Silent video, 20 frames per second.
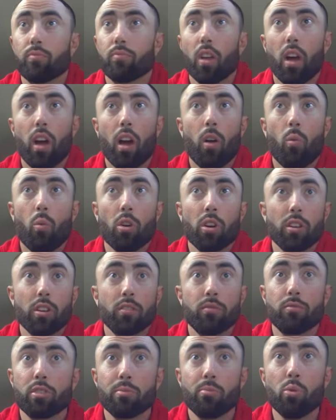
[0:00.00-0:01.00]
uh,
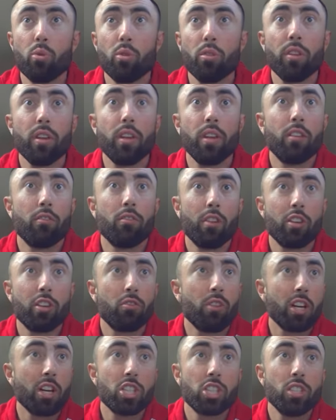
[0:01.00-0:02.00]
working smoothly in the right
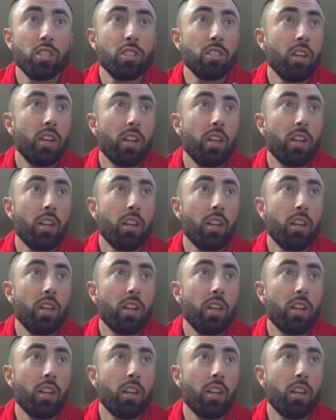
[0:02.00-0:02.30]
direction,